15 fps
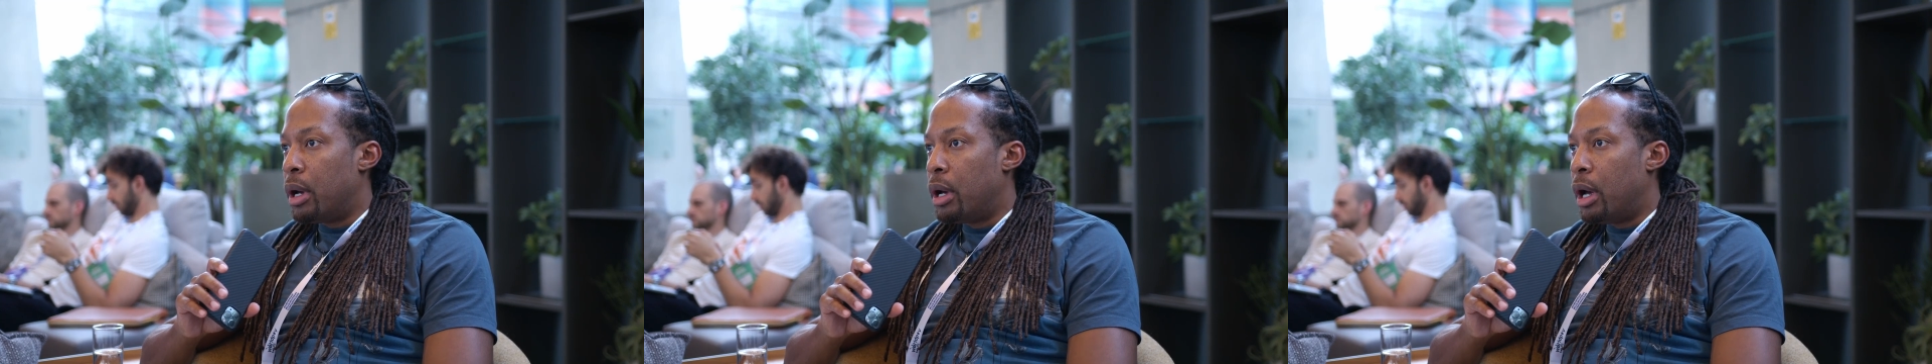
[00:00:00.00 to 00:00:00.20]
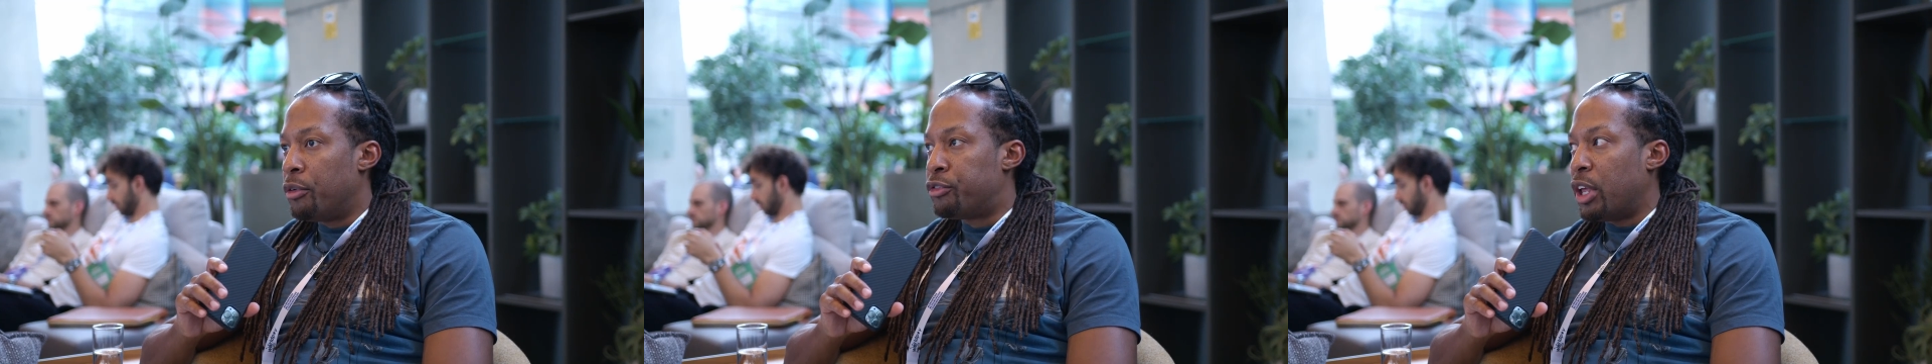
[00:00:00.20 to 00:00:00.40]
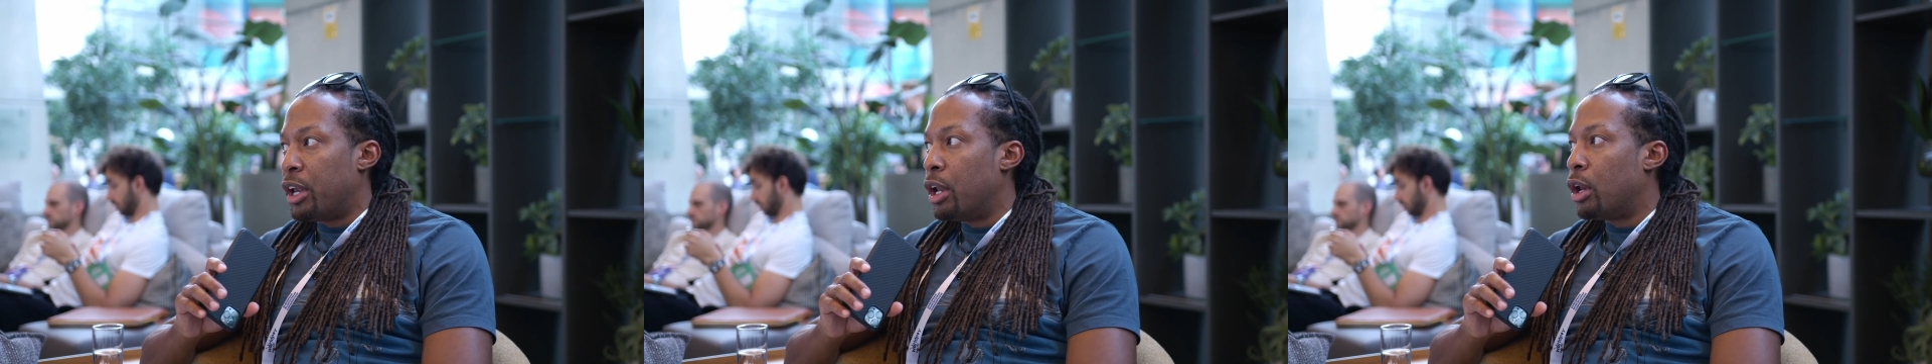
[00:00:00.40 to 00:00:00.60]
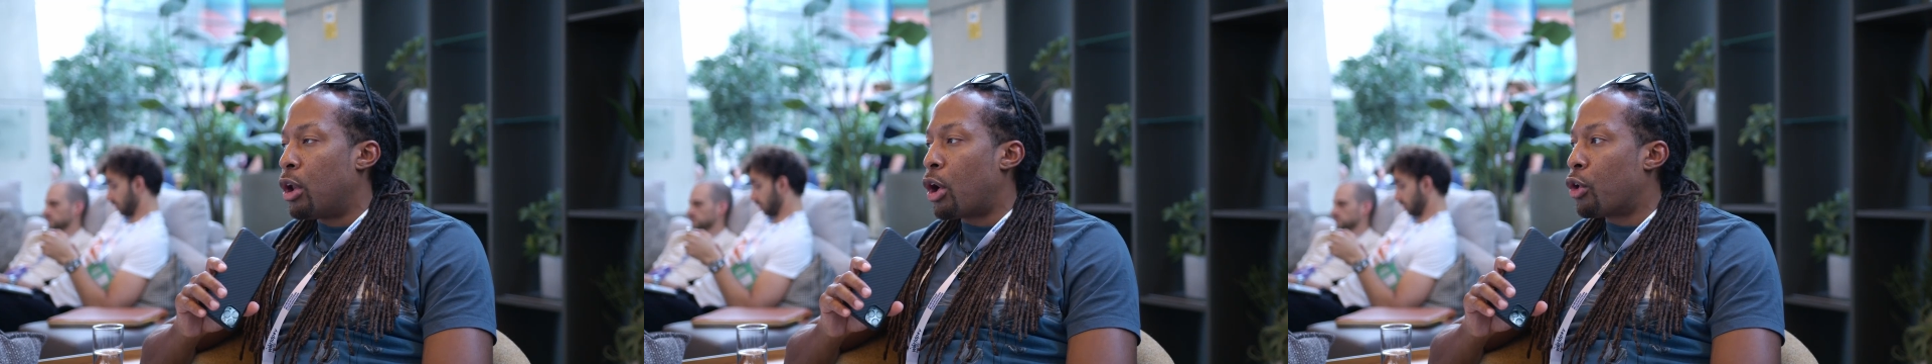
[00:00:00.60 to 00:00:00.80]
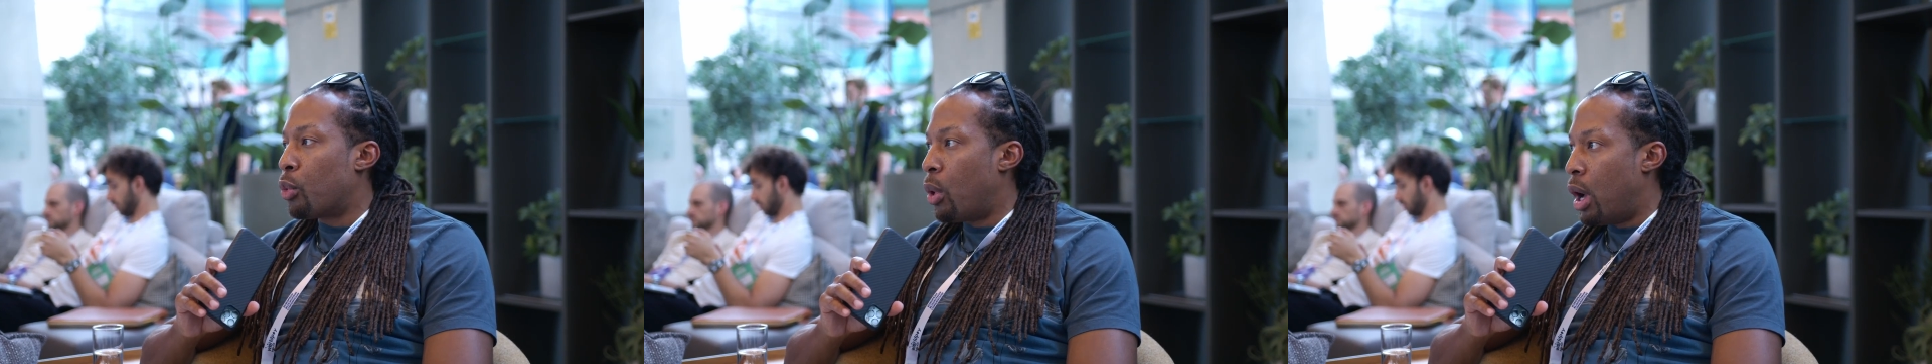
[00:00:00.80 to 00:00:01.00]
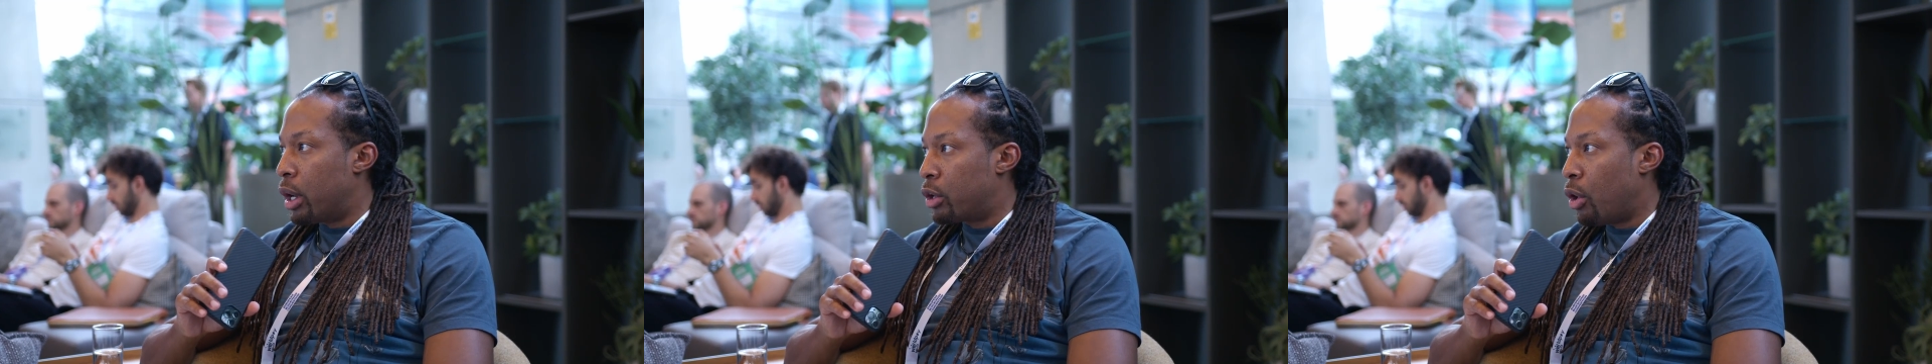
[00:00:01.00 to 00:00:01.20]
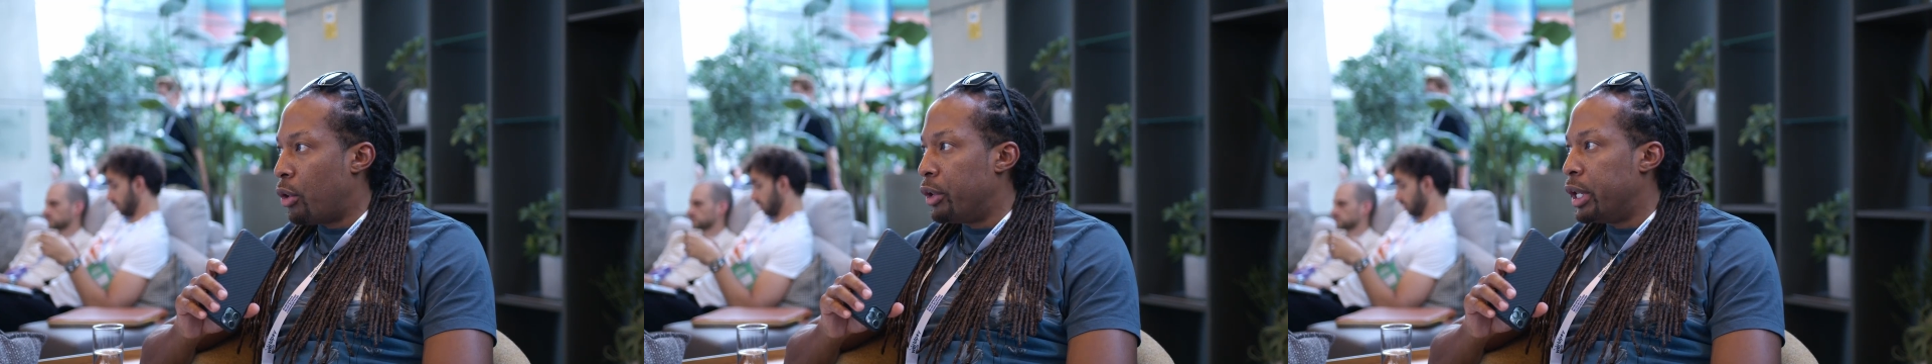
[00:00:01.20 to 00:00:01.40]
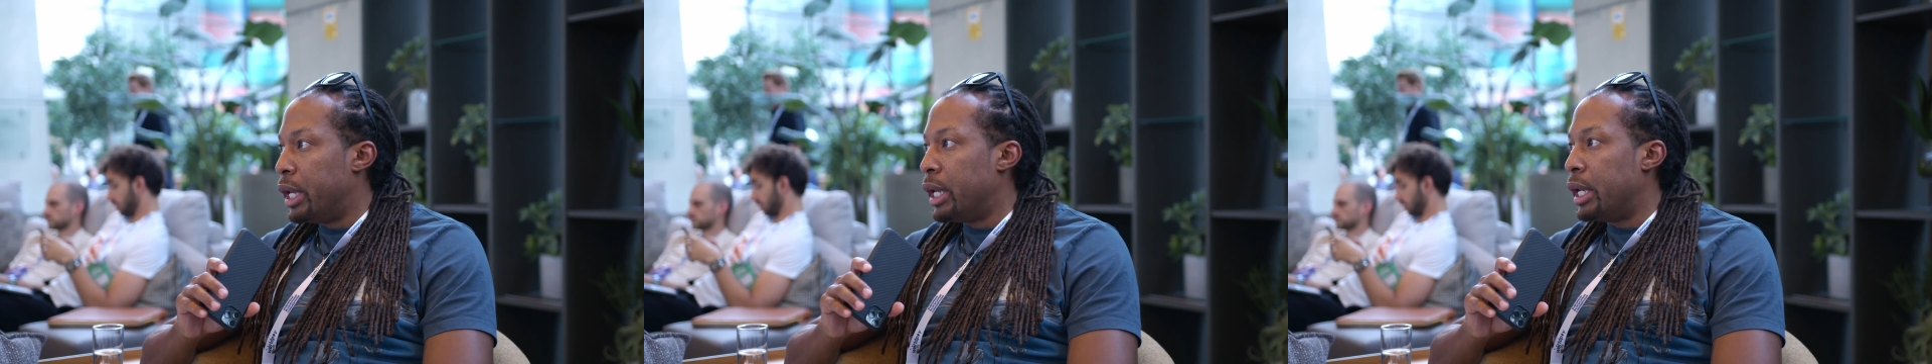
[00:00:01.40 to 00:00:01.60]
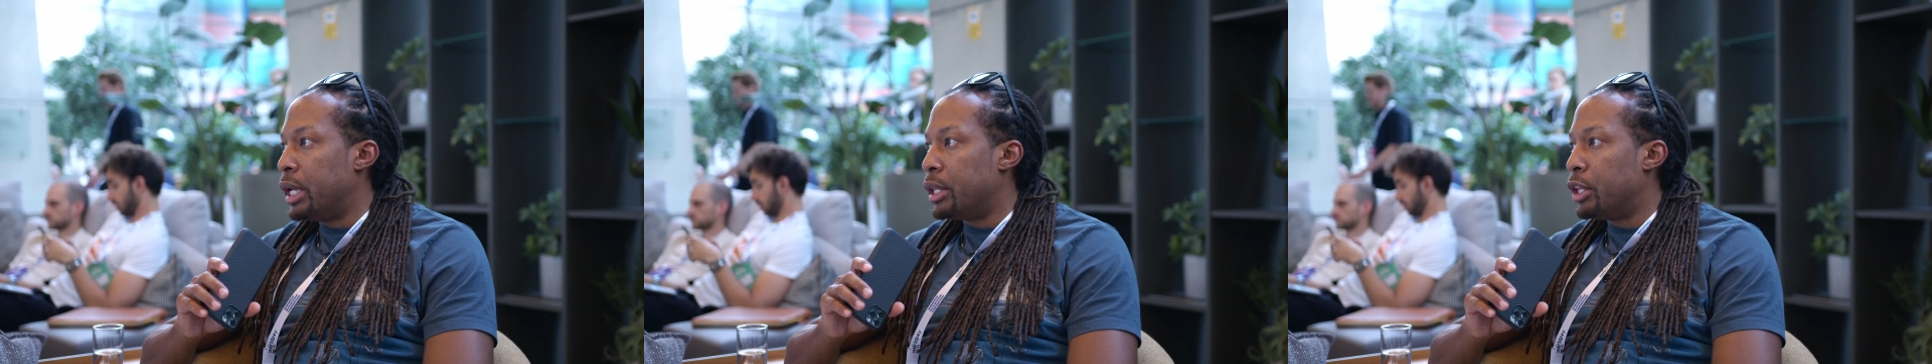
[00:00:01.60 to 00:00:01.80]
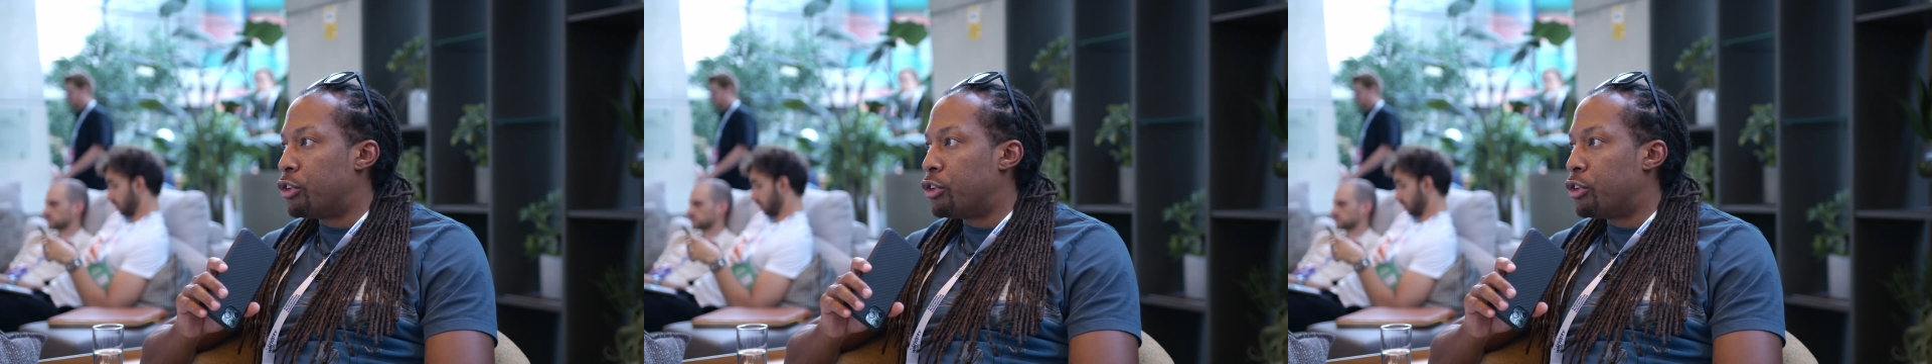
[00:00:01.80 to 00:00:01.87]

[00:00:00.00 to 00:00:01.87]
have done a lot of work on the